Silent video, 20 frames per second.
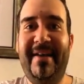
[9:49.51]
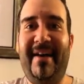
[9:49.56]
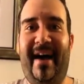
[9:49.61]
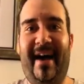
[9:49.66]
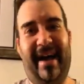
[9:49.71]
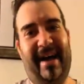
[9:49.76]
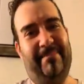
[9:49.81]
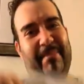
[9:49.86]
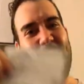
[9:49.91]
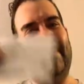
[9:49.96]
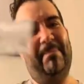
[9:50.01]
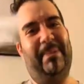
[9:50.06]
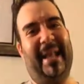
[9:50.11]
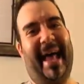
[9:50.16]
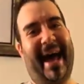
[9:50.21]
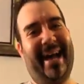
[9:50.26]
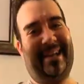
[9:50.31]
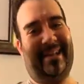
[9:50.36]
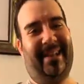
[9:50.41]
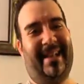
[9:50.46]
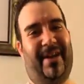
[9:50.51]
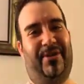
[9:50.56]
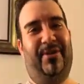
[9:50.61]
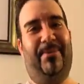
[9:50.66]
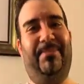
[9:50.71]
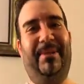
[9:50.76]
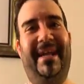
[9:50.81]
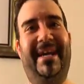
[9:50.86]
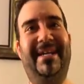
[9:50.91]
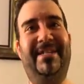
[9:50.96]
I had my black
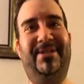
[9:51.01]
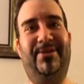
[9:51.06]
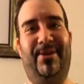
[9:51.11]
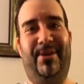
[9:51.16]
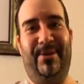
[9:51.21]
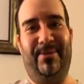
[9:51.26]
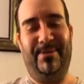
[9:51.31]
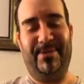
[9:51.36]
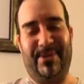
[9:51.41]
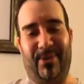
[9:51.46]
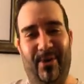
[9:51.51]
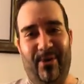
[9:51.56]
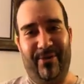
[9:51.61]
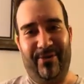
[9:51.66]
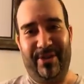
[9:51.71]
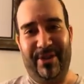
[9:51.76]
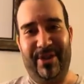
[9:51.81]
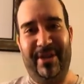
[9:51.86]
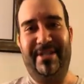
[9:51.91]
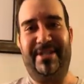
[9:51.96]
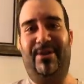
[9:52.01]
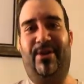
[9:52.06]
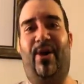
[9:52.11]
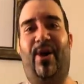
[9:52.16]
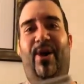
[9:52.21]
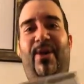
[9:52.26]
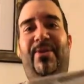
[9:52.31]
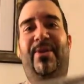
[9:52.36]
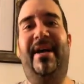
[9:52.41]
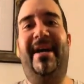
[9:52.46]
leather blazer, and it was over this
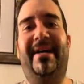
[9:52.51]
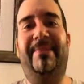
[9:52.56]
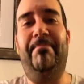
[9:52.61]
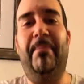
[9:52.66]
all day.